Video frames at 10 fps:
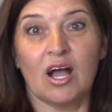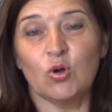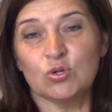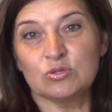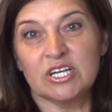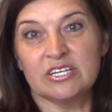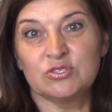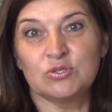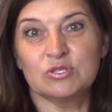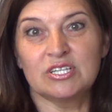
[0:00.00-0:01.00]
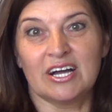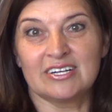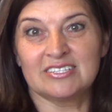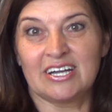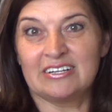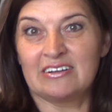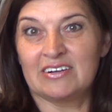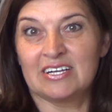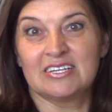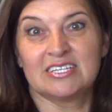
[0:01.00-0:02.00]
How could I do that? I
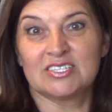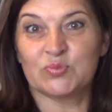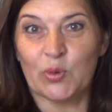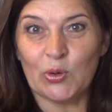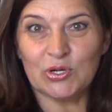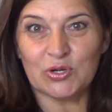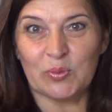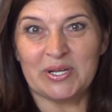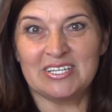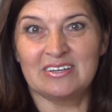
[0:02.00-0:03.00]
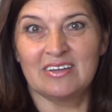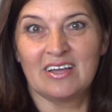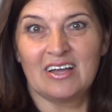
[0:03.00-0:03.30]
never spoke Romani